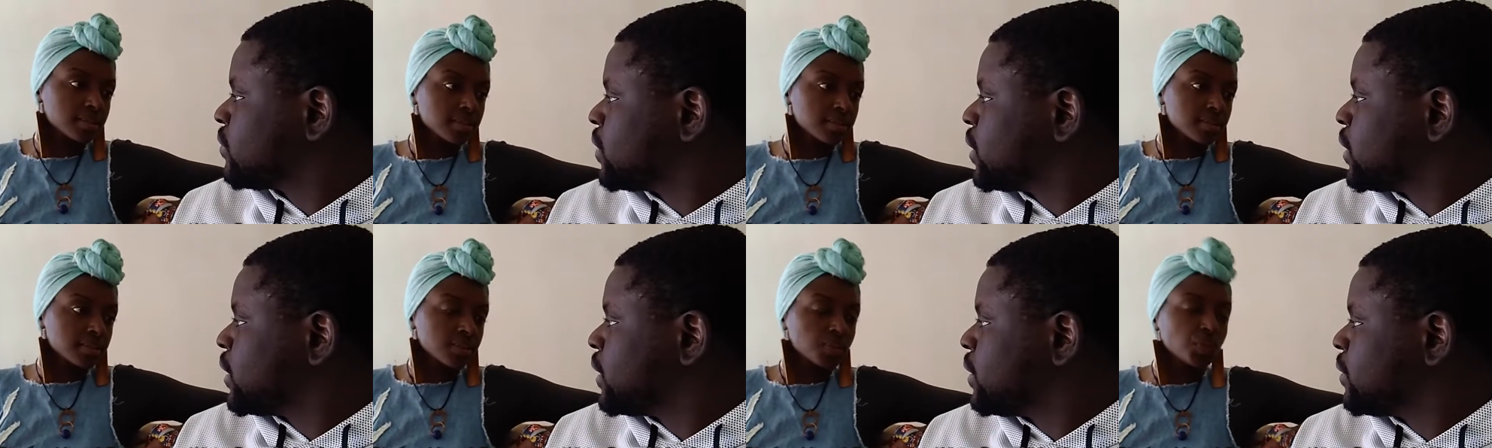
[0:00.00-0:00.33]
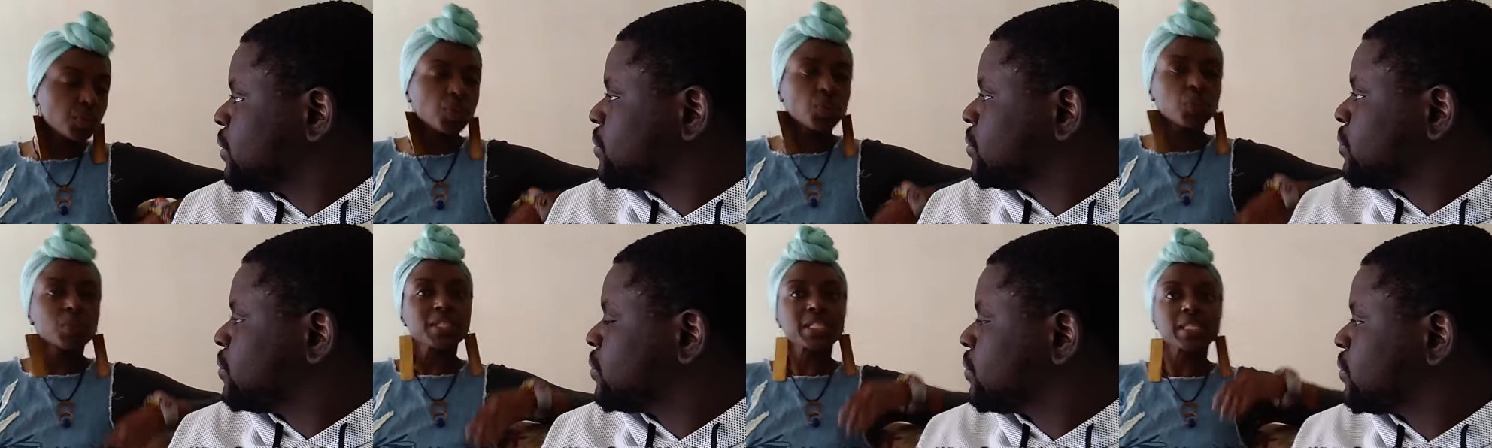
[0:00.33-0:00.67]
Speaker 1: Yeah.
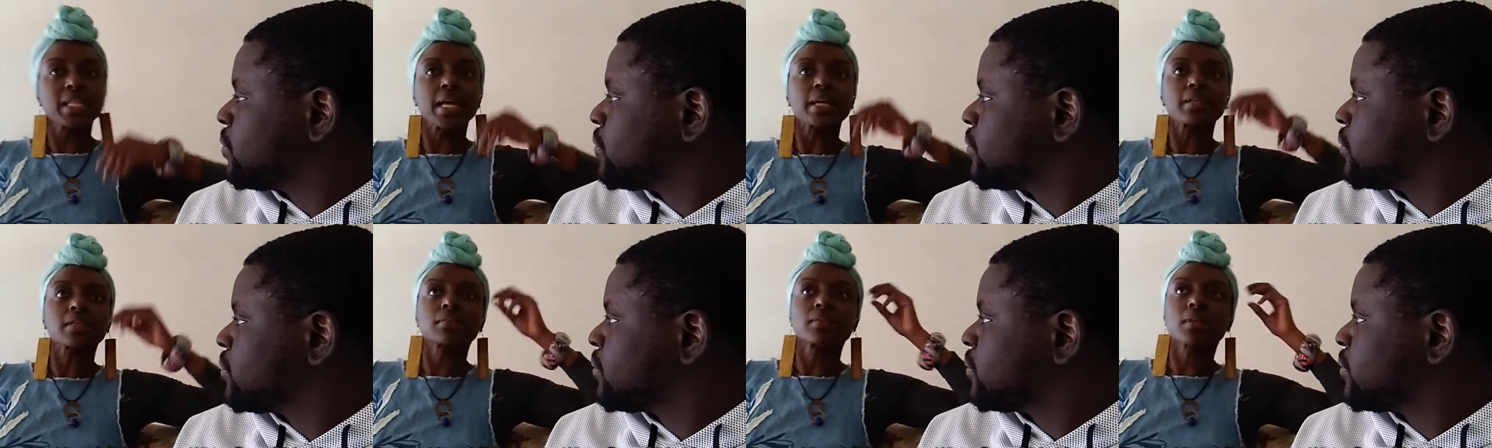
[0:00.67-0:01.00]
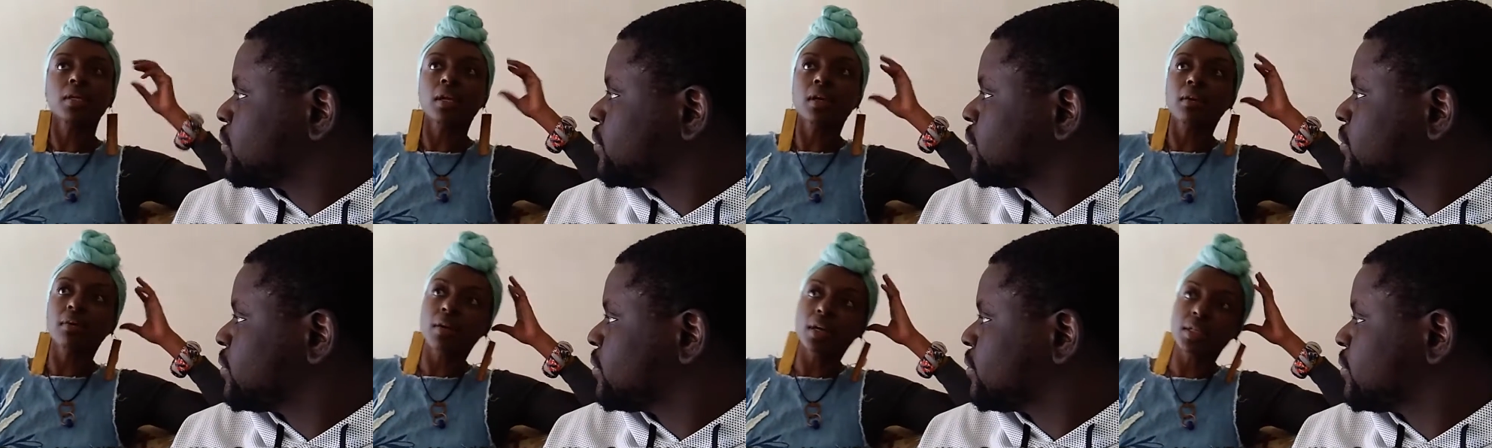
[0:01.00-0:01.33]
What was the last
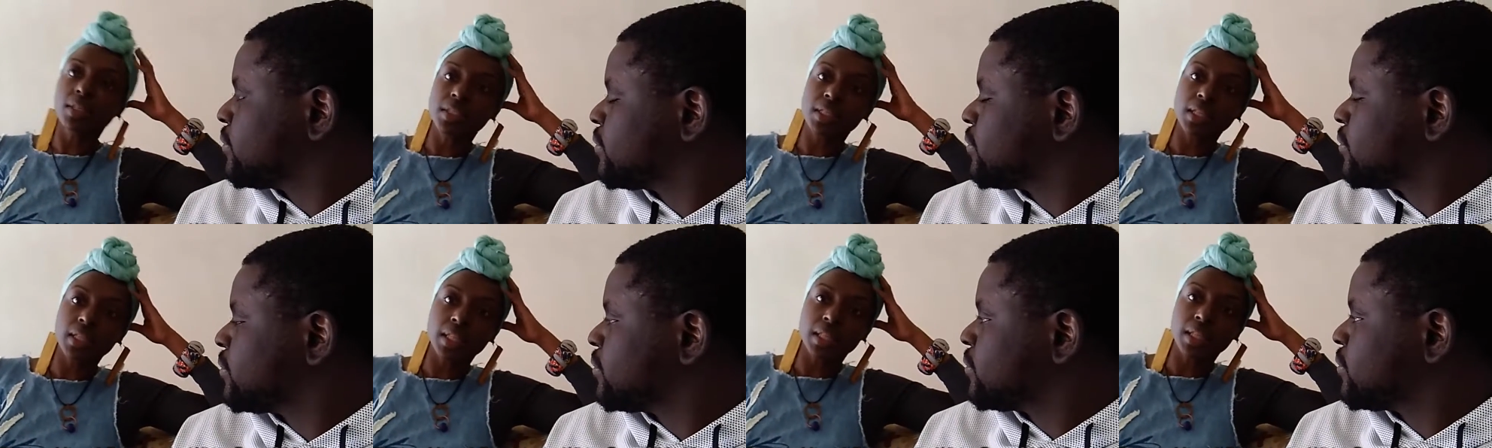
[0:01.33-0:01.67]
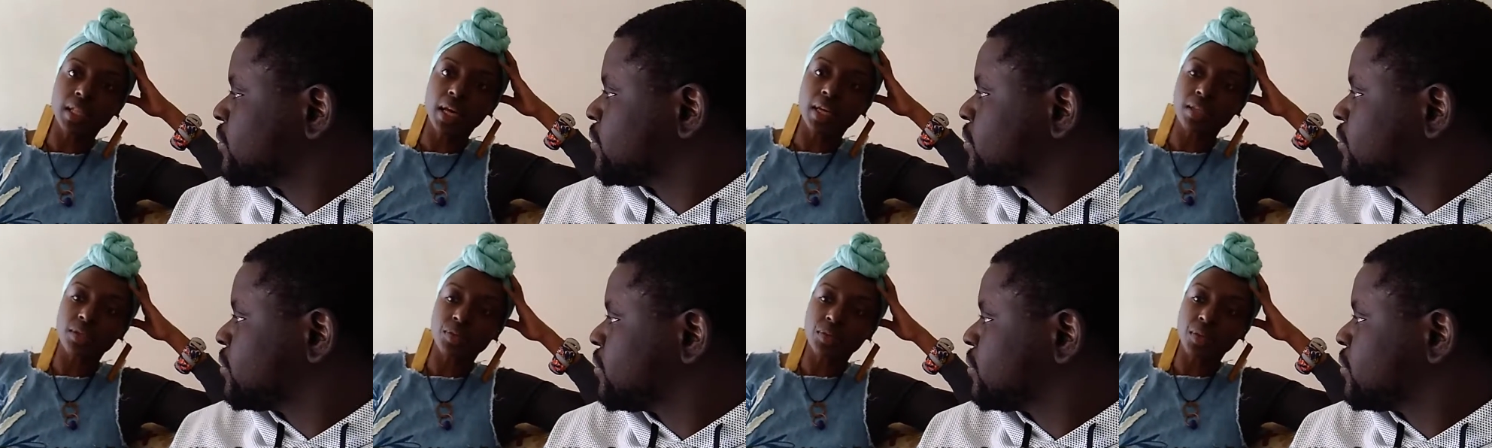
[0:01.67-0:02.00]
one that I watched? I think
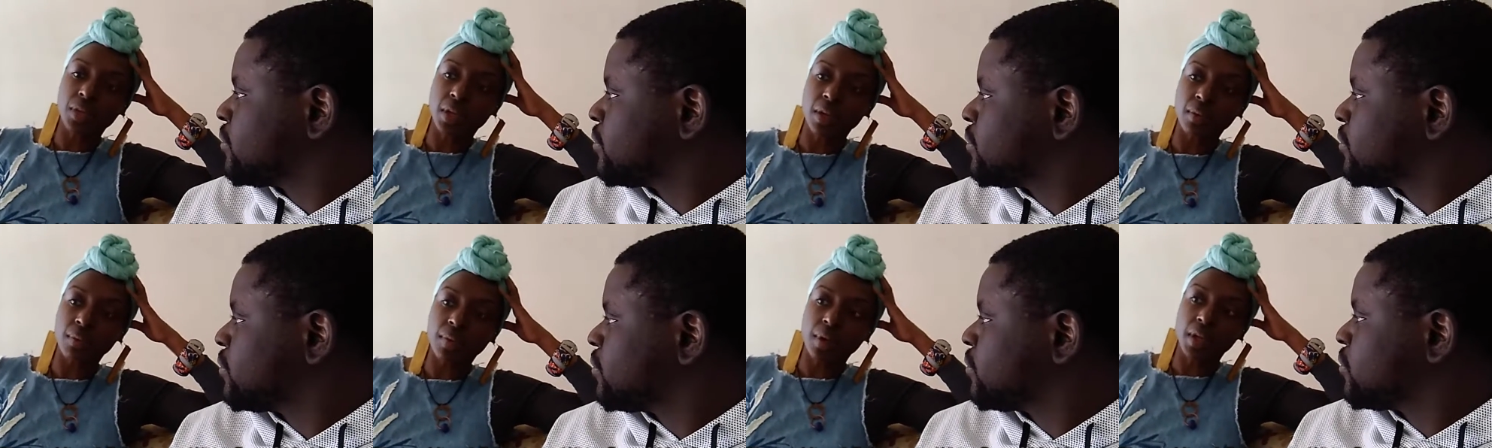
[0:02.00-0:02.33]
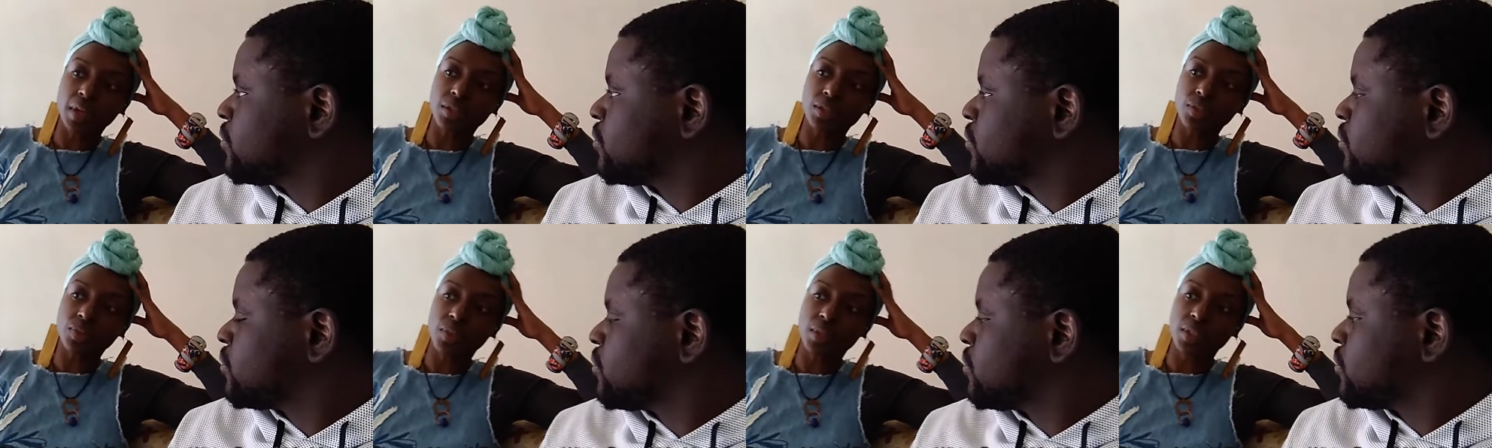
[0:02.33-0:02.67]
the last one that I
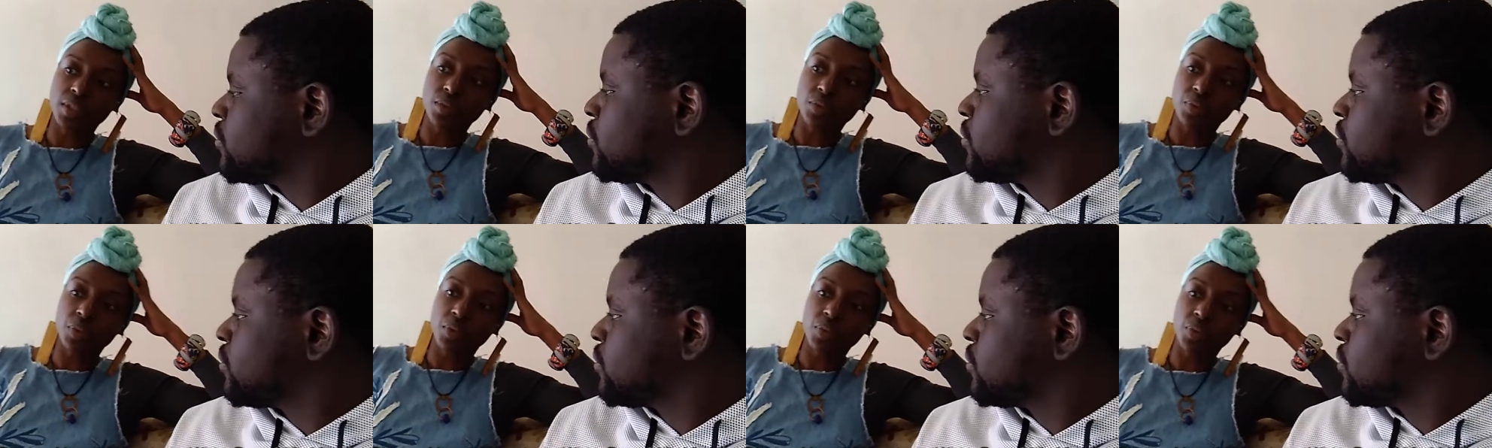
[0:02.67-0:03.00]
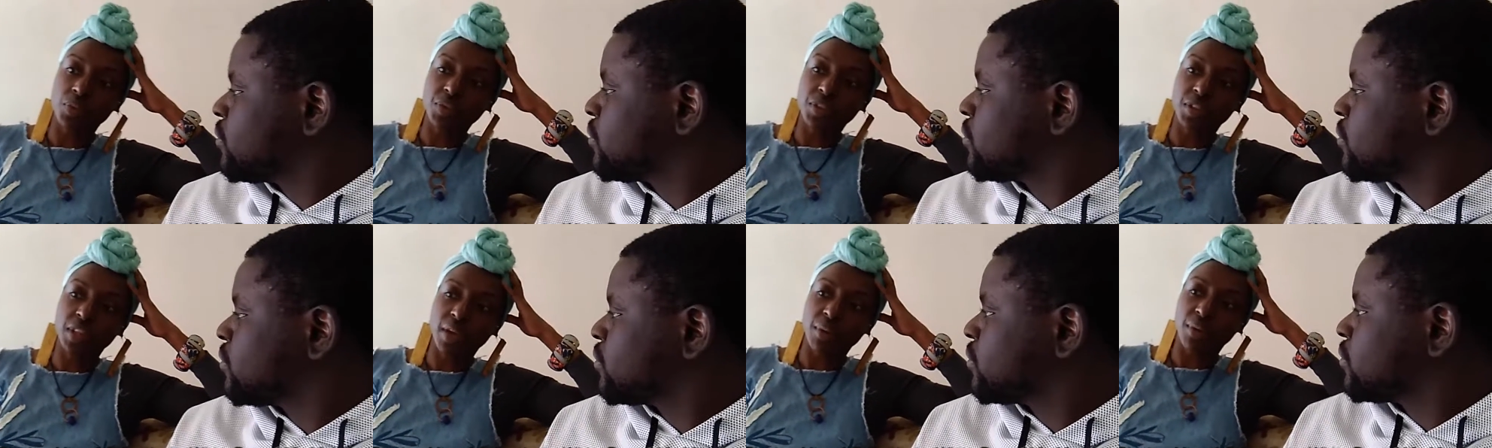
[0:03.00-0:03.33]
watched was the one
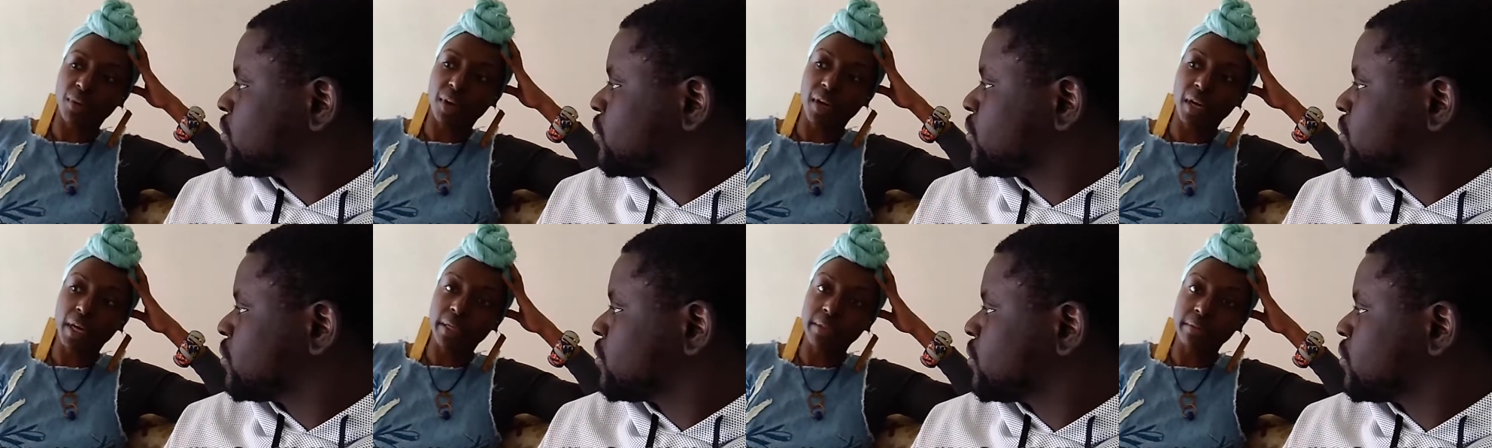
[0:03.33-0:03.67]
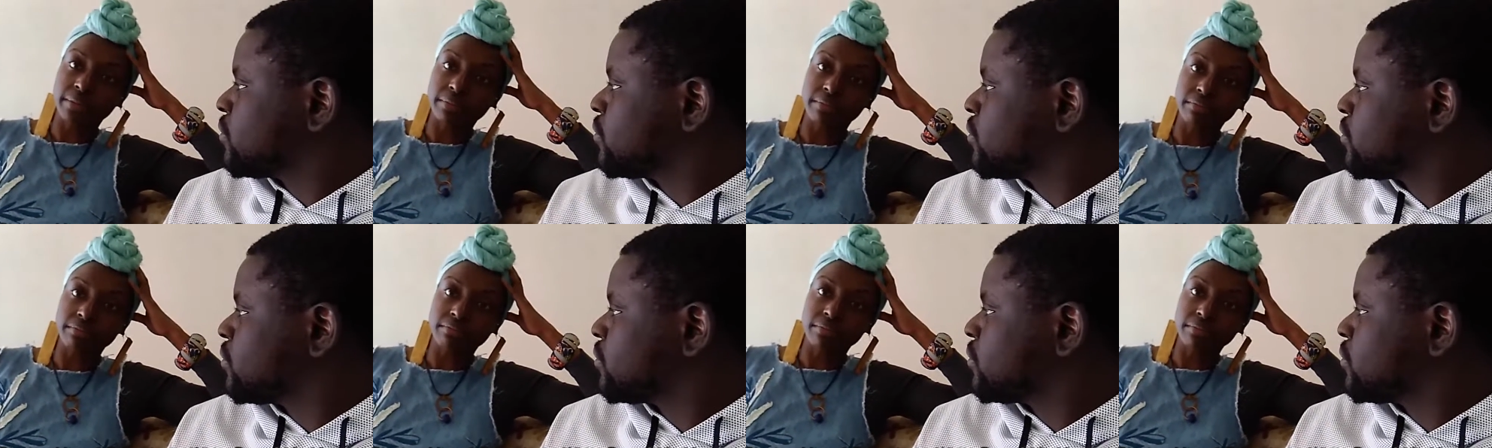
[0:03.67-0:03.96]
with they were hunting.